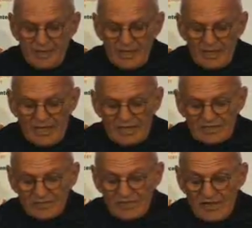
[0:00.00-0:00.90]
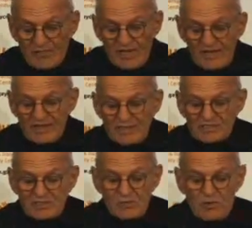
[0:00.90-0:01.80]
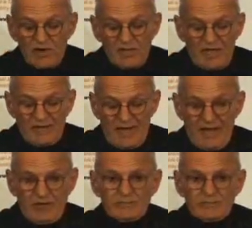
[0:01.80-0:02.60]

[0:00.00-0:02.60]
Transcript: Yes, we have many things to worry about now.